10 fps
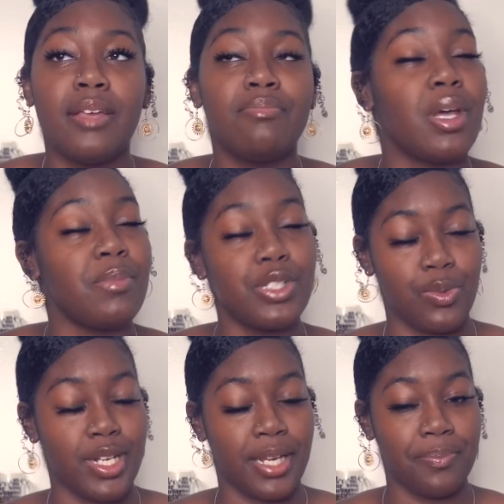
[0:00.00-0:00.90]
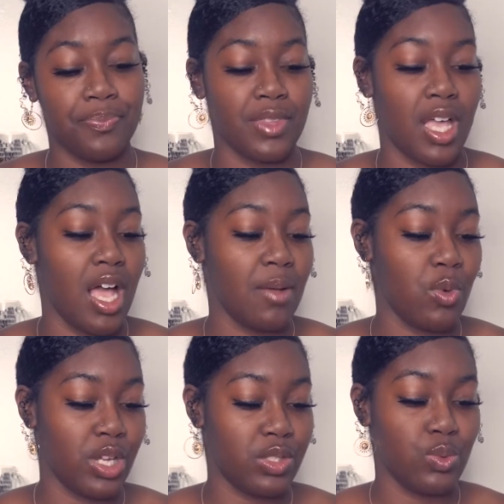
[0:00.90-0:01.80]
number 20, I'm
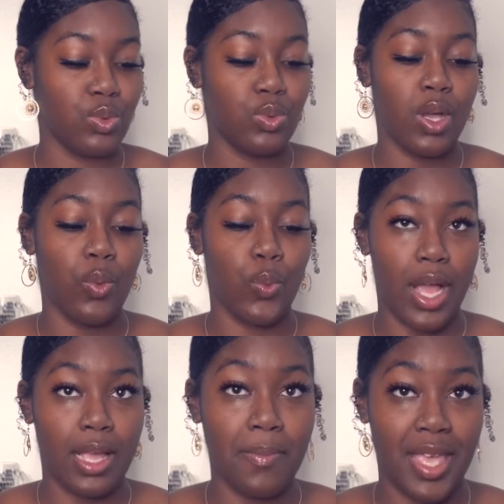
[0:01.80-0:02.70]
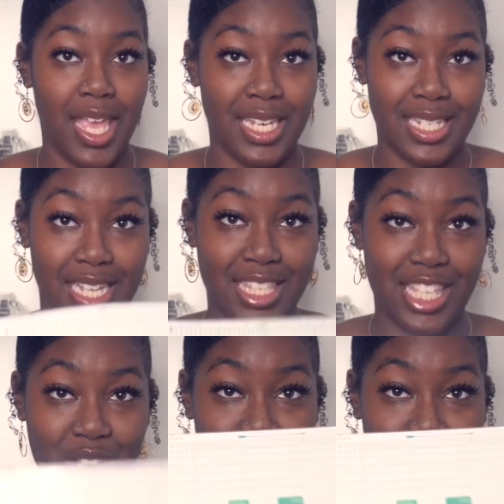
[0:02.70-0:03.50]
going to recommend and tell you